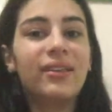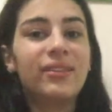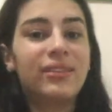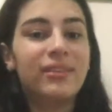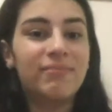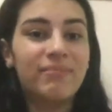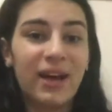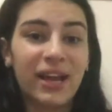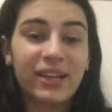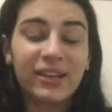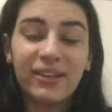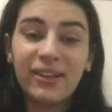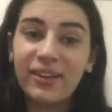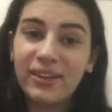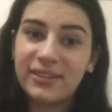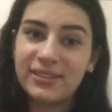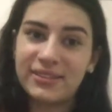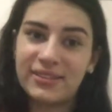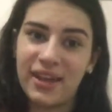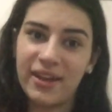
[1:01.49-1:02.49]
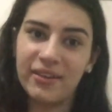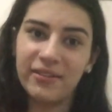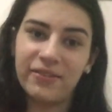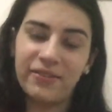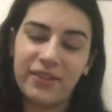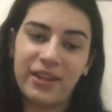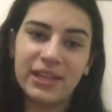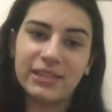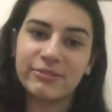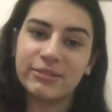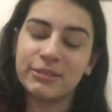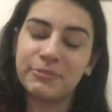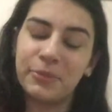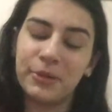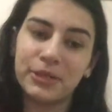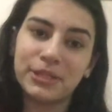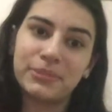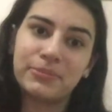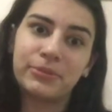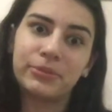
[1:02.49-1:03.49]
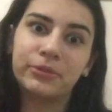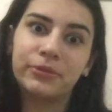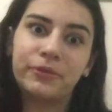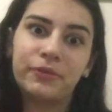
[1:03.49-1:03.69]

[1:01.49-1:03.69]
The macula itself is responsible